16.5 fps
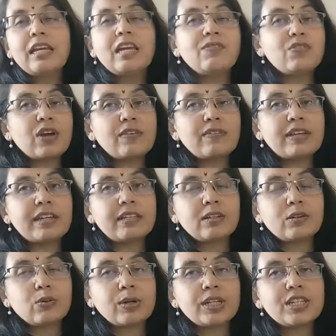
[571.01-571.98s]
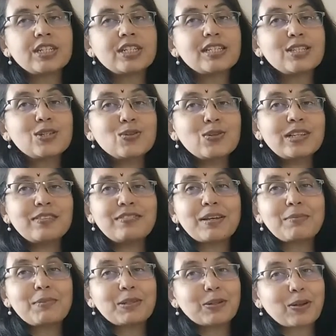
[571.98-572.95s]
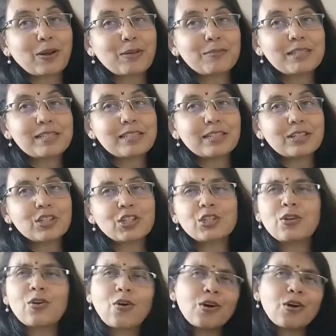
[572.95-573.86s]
If you have any other questions, do leave them in the comments section,